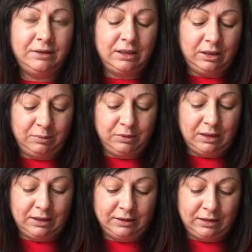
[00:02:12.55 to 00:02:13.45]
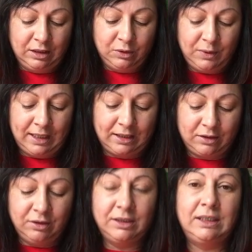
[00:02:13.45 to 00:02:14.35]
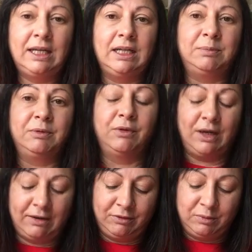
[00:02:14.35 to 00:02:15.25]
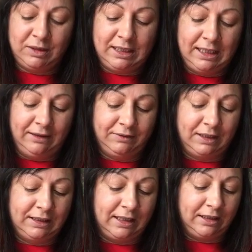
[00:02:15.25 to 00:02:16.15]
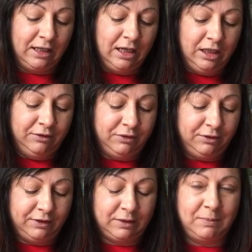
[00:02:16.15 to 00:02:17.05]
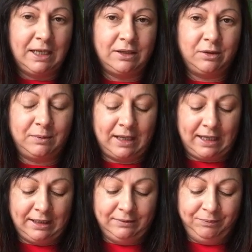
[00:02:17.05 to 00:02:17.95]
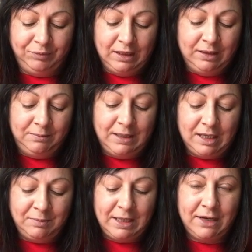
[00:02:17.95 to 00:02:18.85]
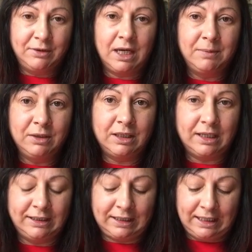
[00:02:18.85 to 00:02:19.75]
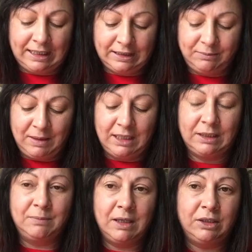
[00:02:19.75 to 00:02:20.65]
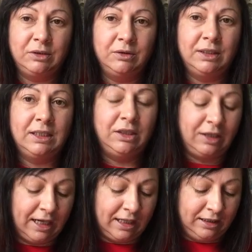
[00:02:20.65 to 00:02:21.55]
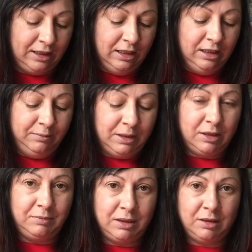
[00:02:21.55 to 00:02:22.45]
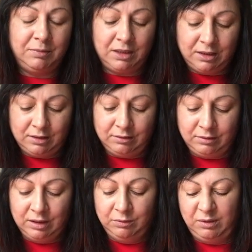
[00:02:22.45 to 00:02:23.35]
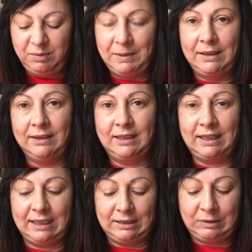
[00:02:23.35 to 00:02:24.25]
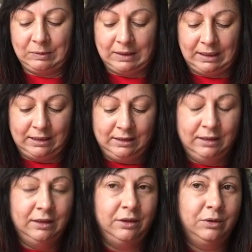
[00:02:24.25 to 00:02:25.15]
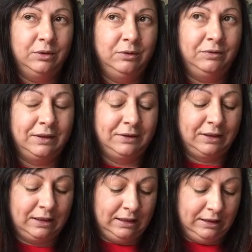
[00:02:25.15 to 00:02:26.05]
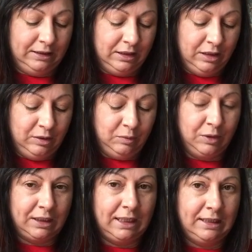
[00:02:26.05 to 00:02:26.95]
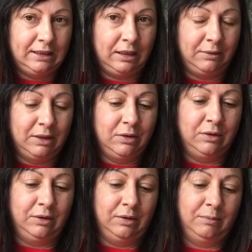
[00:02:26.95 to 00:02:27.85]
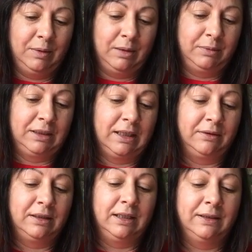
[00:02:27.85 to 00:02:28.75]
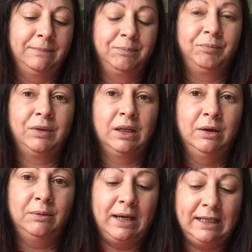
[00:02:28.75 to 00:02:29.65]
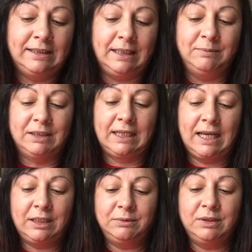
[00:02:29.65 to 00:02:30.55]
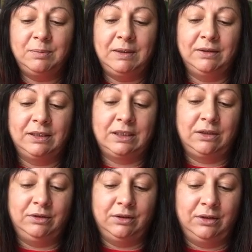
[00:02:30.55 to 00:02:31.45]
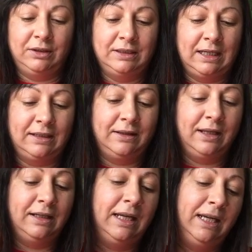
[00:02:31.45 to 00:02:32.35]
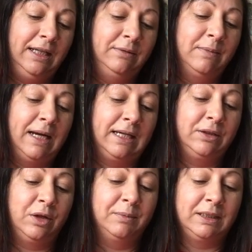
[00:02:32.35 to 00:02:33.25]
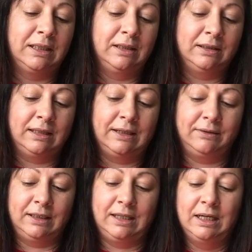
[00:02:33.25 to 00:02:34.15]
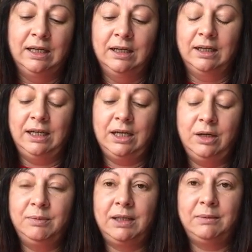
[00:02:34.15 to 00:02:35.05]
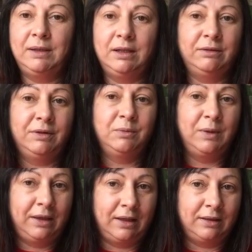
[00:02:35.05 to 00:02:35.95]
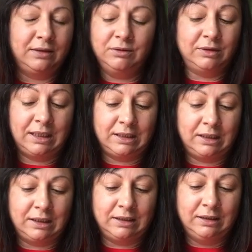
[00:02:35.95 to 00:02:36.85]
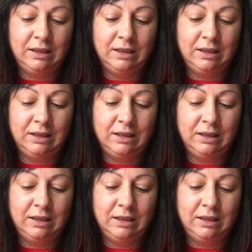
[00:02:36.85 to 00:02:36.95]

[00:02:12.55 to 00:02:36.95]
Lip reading: Snowball asked. "Quick, on stage before everyone leaves," I said. The four of us made our way. "Meow, meow, come on, guys," I hissed. "Make as much noise as you can." "Meow, meow, meow." We were a bit like a cat's choir. The hall fell silent. "What is going on?" Barbara shouted. "Well, it seems the cats want to be on the show," Jonathan said, and then he, Matt and Thomas laughed loudly. I hoped they were laughing with us, not at us.